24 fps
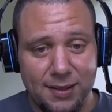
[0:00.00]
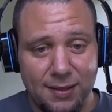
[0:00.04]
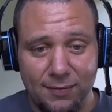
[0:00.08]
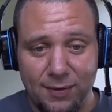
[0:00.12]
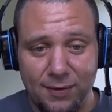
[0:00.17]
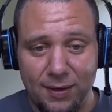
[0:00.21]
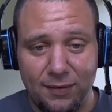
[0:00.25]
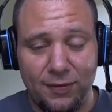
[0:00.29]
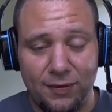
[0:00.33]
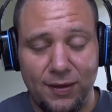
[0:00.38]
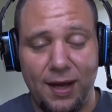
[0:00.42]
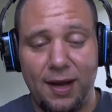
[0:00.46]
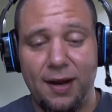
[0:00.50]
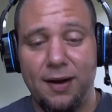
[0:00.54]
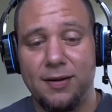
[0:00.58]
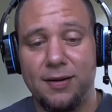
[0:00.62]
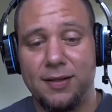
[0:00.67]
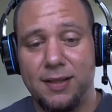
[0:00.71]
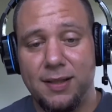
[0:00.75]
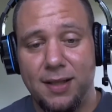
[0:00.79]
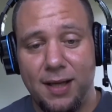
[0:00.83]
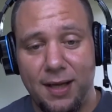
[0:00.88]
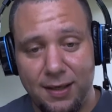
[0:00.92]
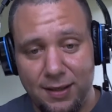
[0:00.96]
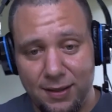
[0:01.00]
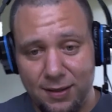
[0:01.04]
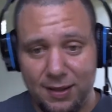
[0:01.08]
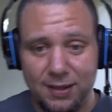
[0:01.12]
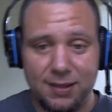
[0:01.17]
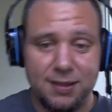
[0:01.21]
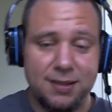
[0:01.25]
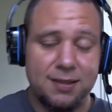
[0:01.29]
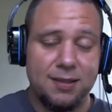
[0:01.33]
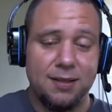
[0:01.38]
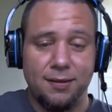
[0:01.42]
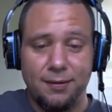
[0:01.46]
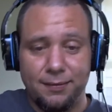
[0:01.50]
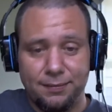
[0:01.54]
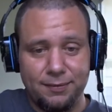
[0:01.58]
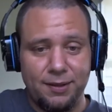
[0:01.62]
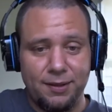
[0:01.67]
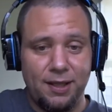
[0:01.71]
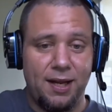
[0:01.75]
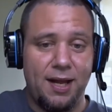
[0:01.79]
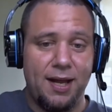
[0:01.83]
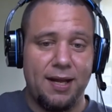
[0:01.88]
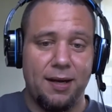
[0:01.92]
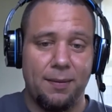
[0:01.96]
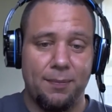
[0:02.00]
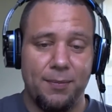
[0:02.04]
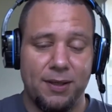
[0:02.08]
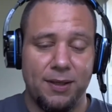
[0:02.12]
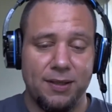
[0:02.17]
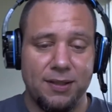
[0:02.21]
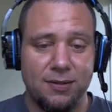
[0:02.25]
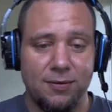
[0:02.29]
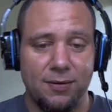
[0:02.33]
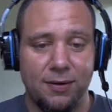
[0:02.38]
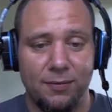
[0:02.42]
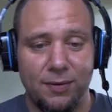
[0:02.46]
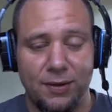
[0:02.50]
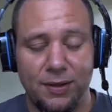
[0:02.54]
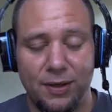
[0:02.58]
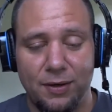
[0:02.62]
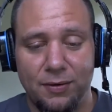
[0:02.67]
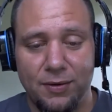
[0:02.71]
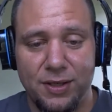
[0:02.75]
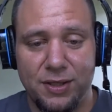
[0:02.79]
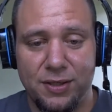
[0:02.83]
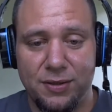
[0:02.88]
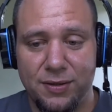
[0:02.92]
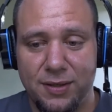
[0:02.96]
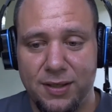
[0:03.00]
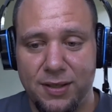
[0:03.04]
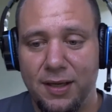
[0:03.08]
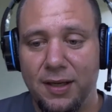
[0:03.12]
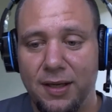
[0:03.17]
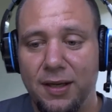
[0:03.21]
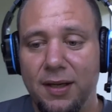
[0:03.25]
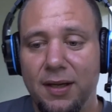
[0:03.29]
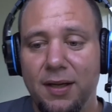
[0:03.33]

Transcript: Even if the air is thin, you can still glide up into it with no issues.